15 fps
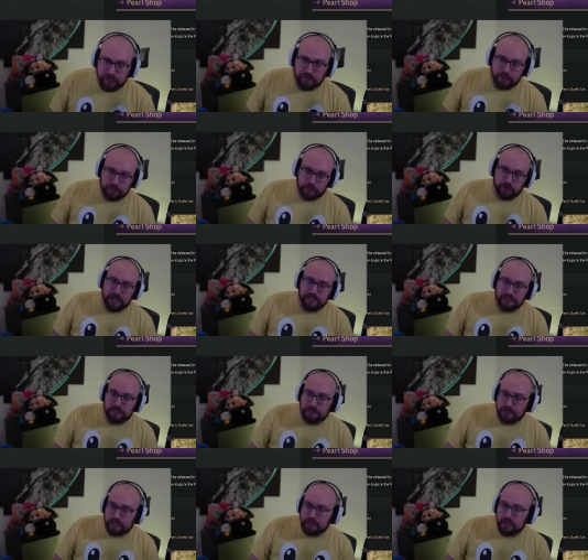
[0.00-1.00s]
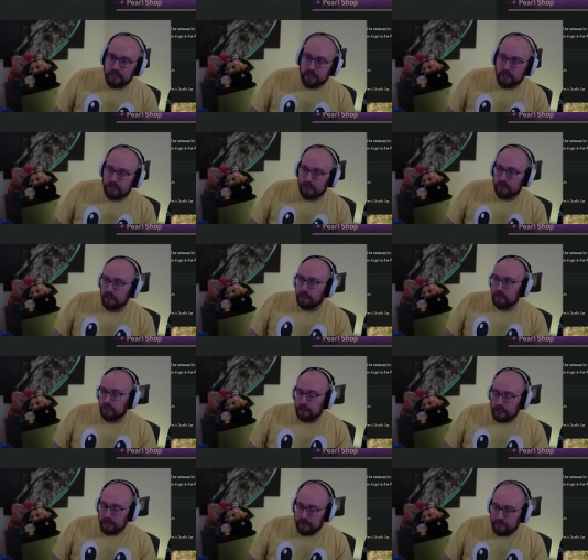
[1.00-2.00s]
the traces and the
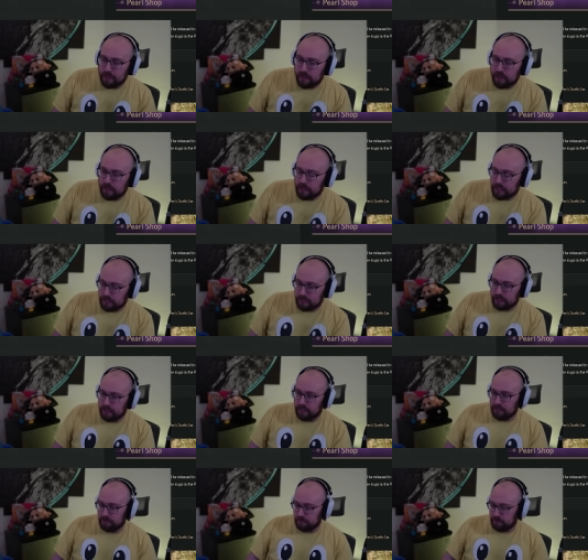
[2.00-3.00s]
and the like the